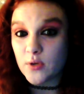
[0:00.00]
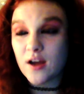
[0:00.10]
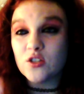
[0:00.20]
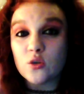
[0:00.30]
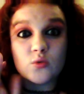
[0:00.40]

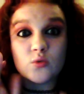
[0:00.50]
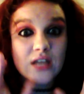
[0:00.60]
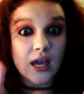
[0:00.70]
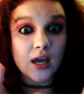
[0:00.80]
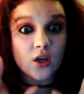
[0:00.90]
So
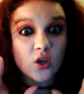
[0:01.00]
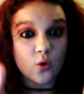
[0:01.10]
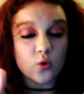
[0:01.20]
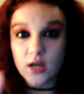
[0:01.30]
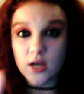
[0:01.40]
take your
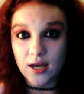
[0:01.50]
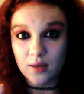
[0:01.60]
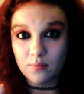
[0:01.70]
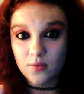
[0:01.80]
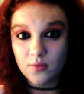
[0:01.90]

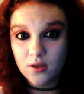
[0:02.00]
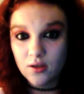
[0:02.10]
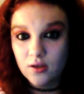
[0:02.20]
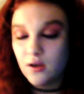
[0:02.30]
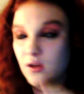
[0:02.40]
time.
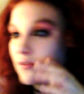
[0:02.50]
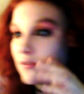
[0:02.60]
That